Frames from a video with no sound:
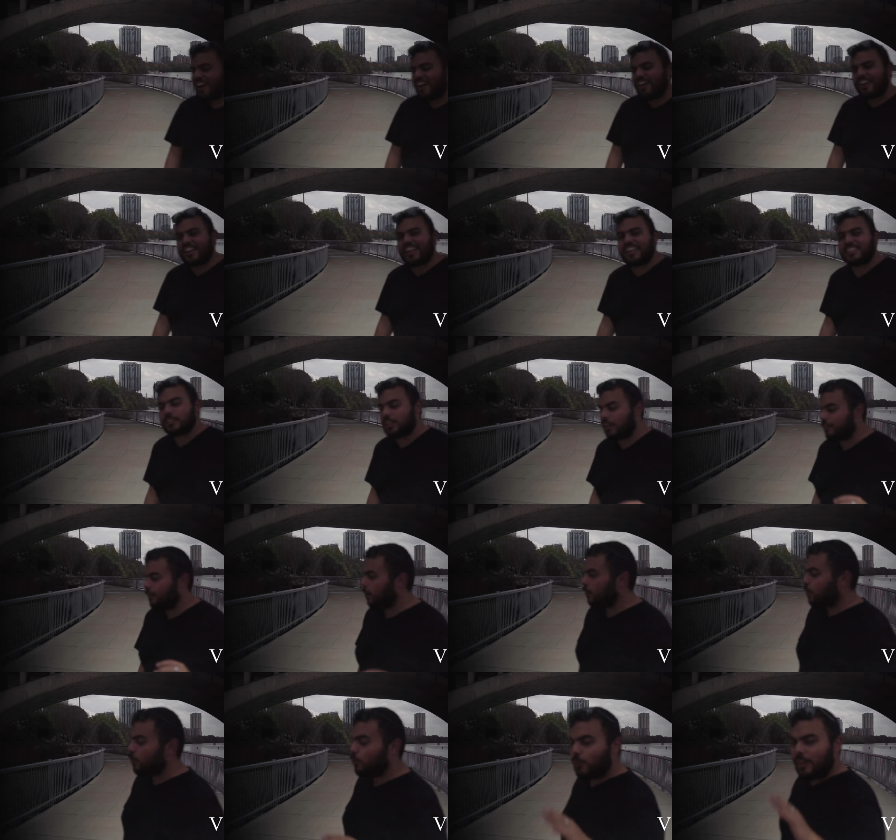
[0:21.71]
Okay, so the photo
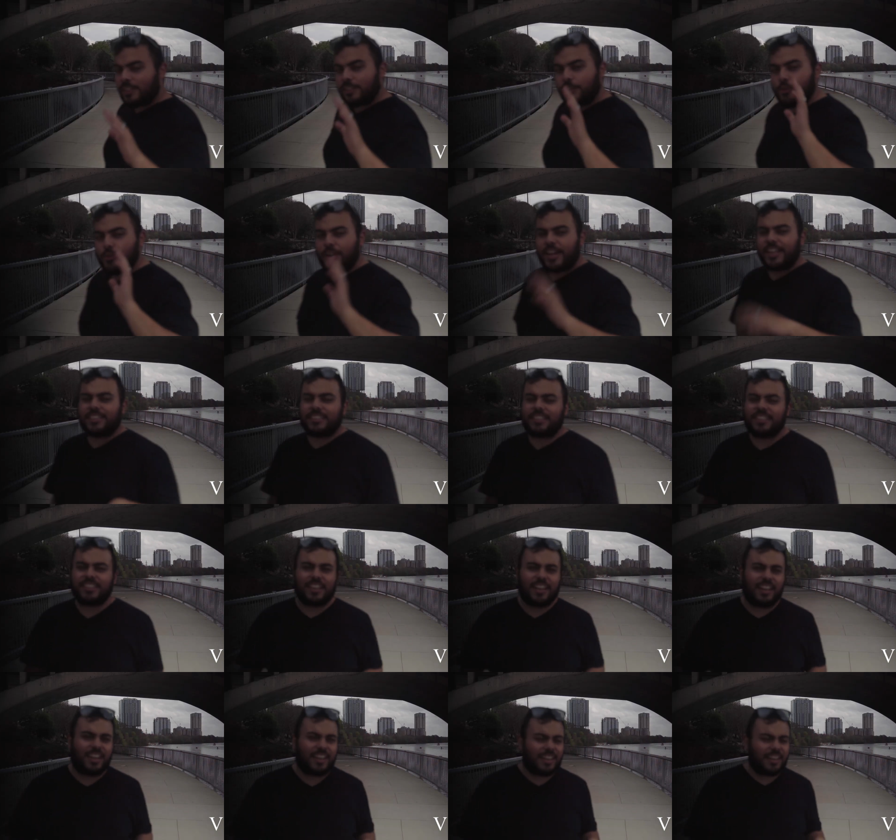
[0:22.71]
shoot went great.
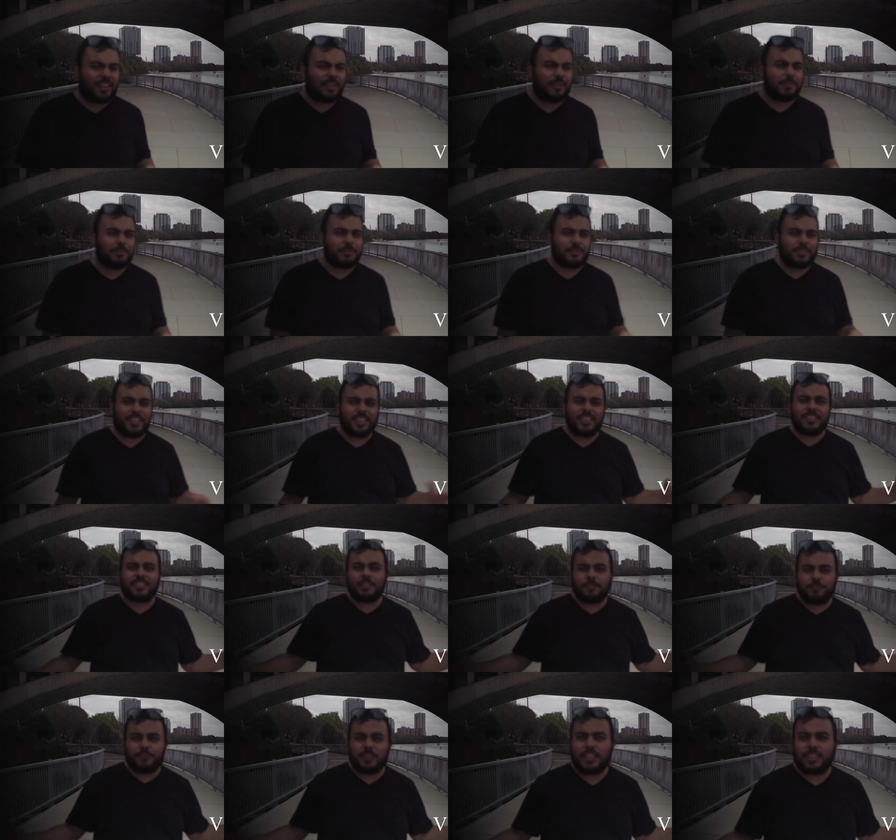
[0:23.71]
Here's
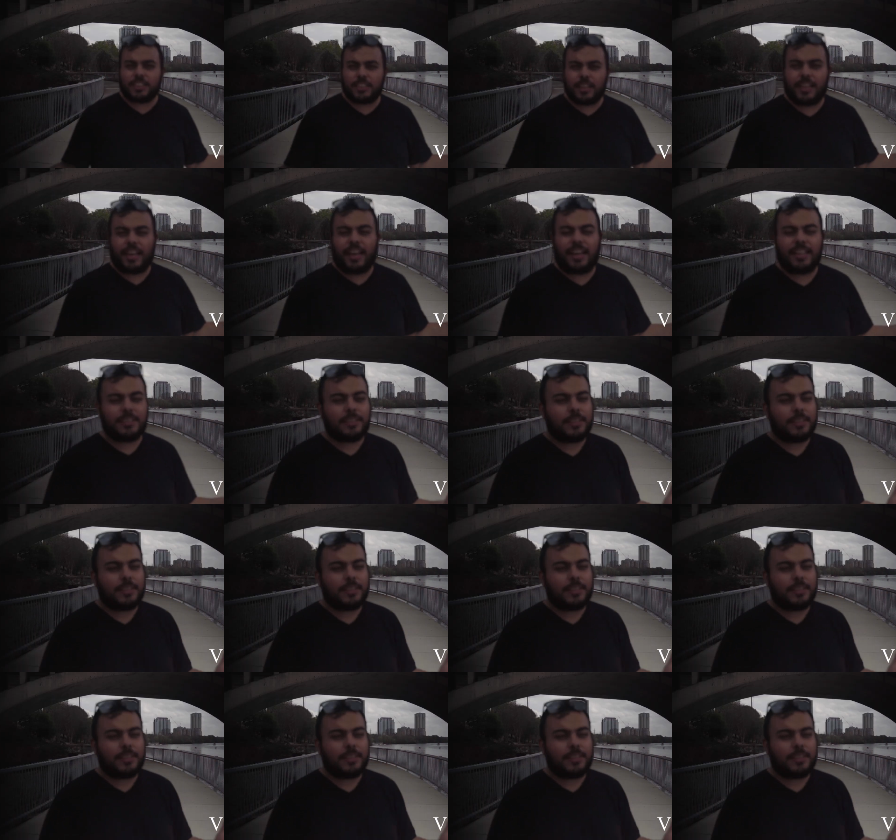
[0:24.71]
some footage of that.